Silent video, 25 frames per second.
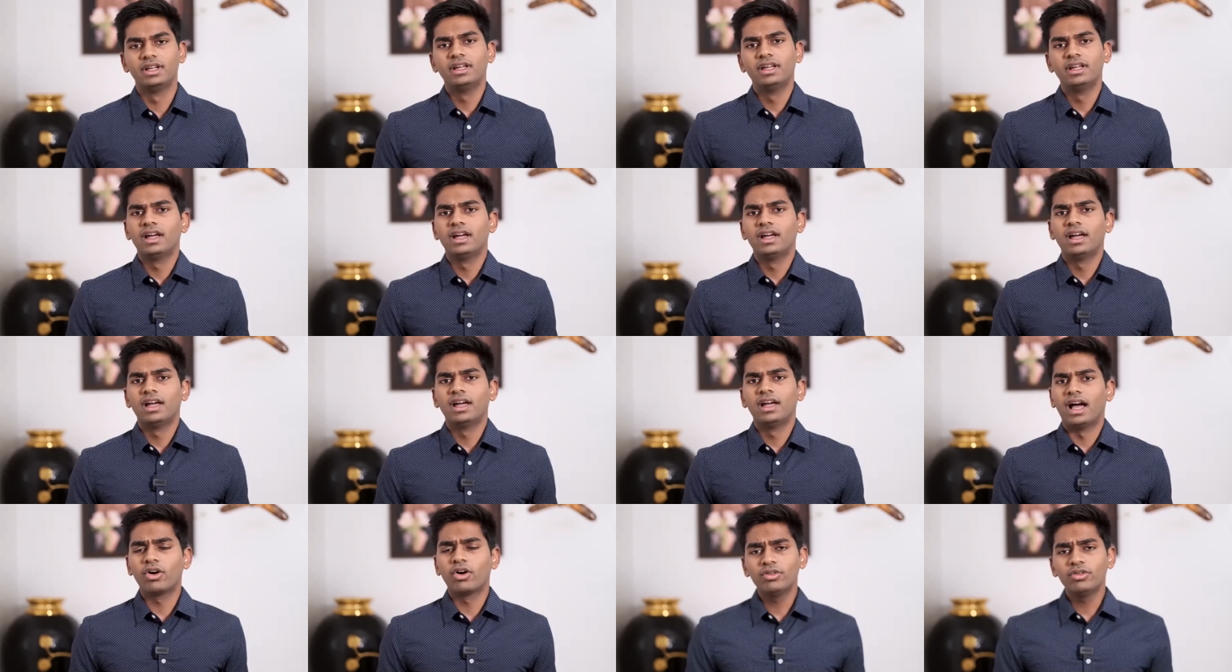
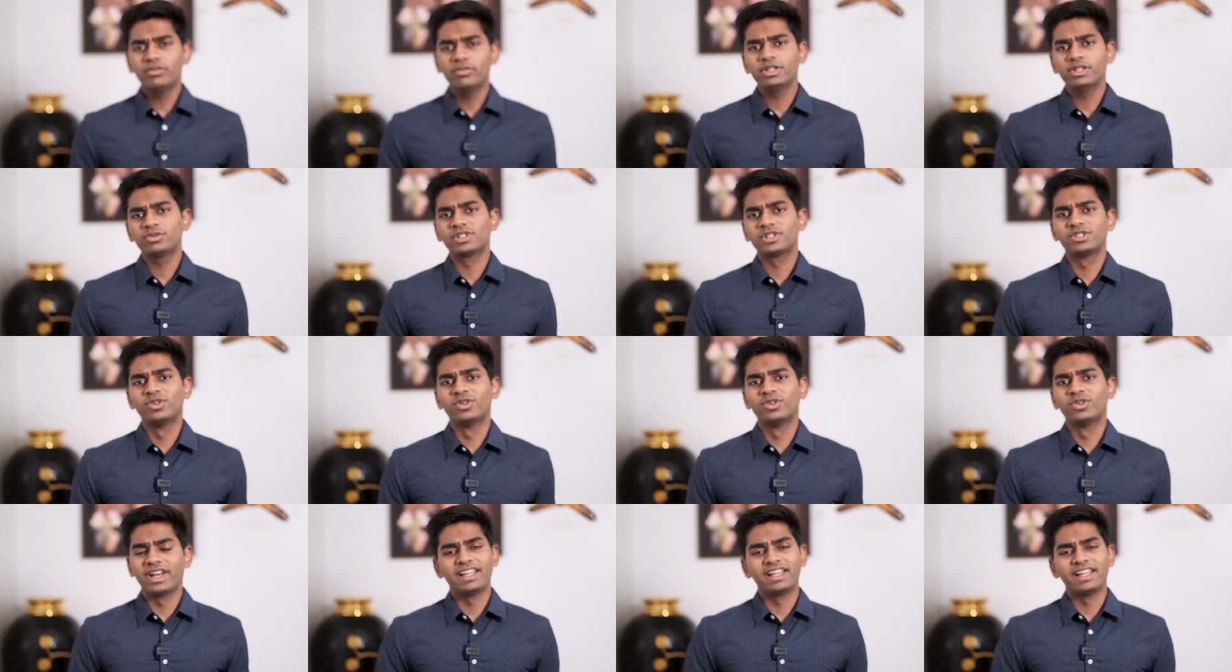I always was
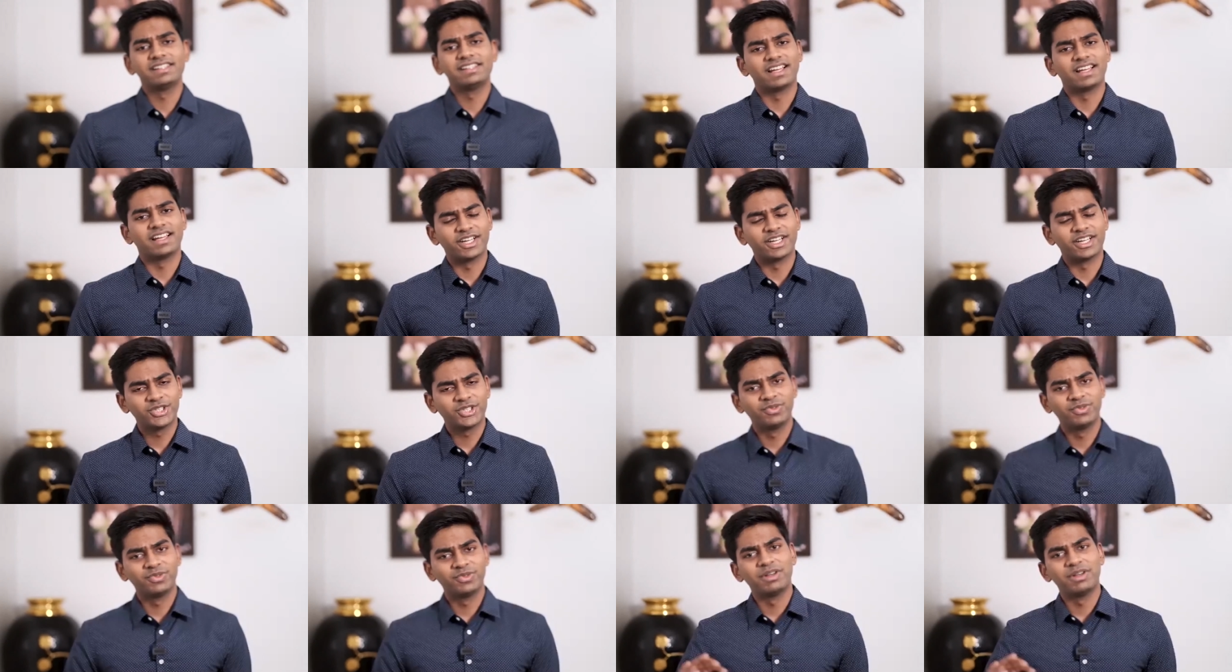known as
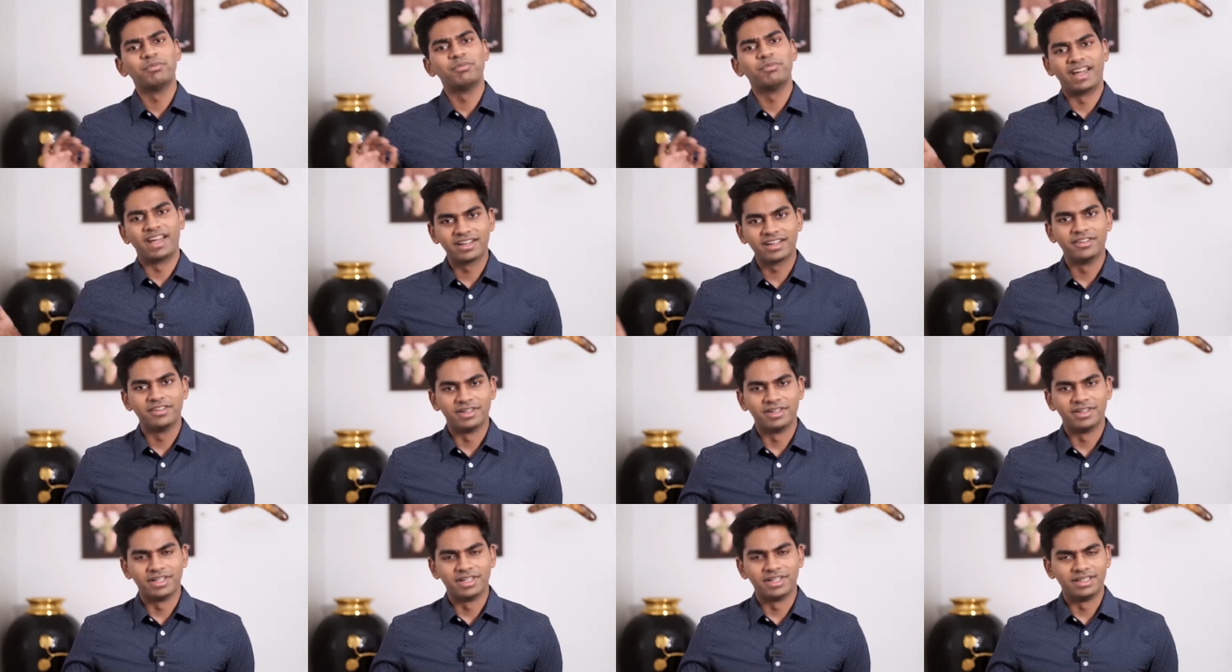Ashwin
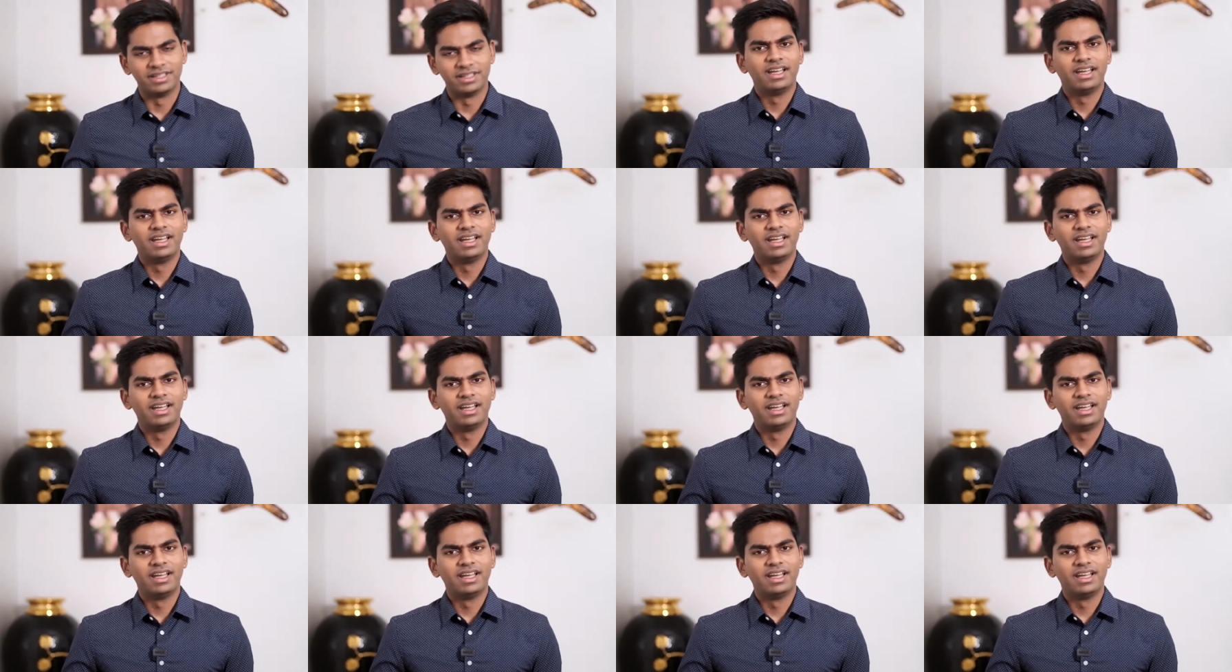Bhargava.